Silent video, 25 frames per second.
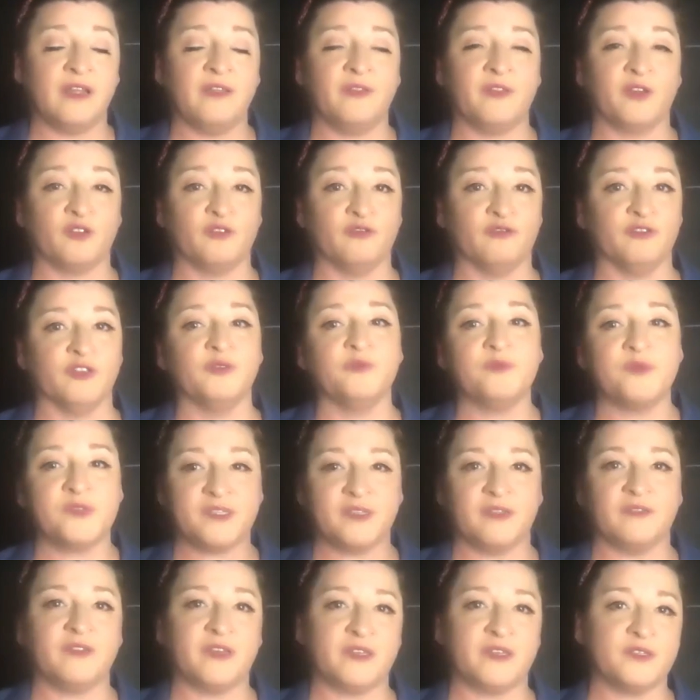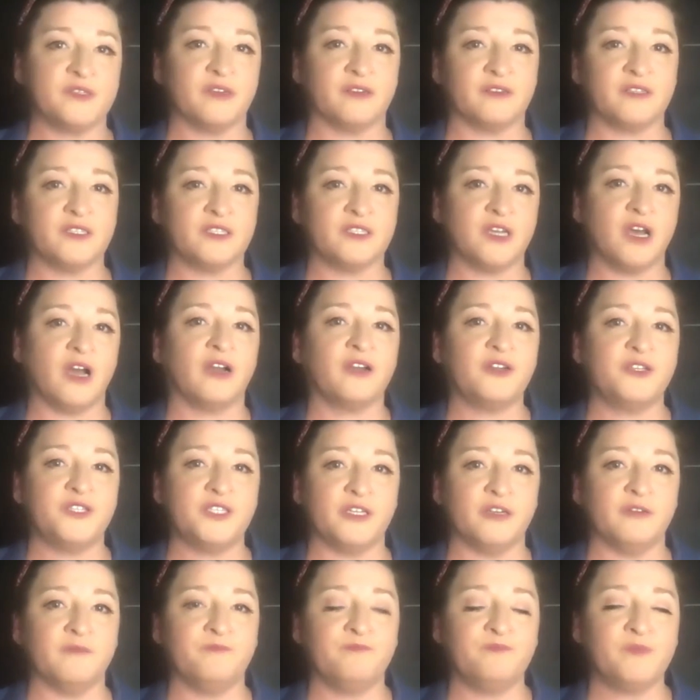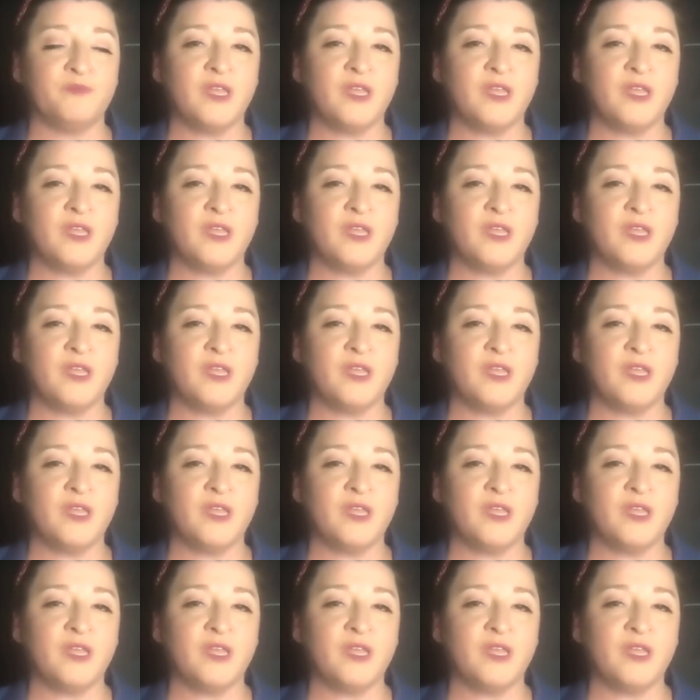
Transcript: and the groups that they start to talk to?